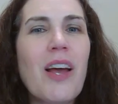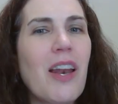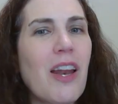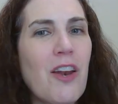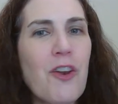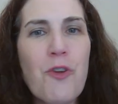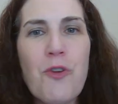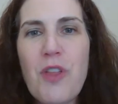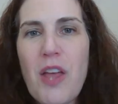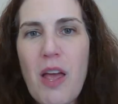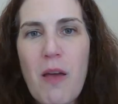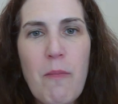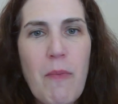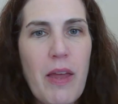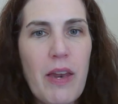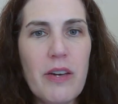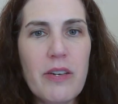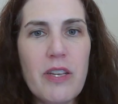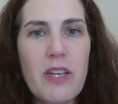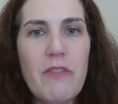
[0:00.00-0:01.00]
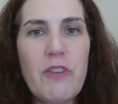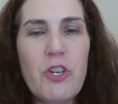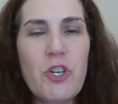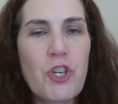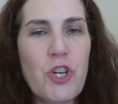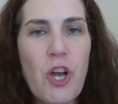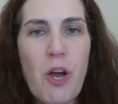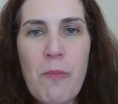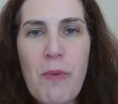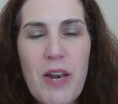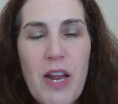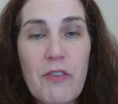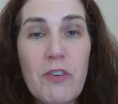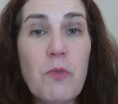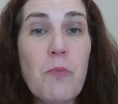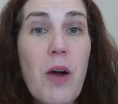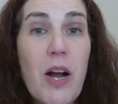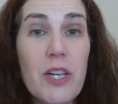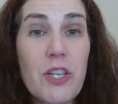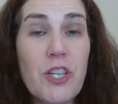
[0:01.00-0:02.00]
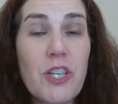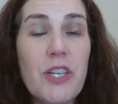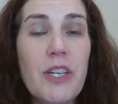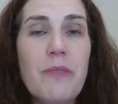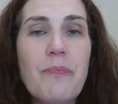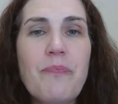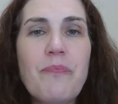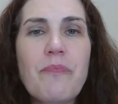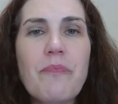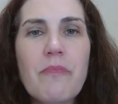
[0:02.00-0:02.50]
and I knew they had made a TV show but never watched it.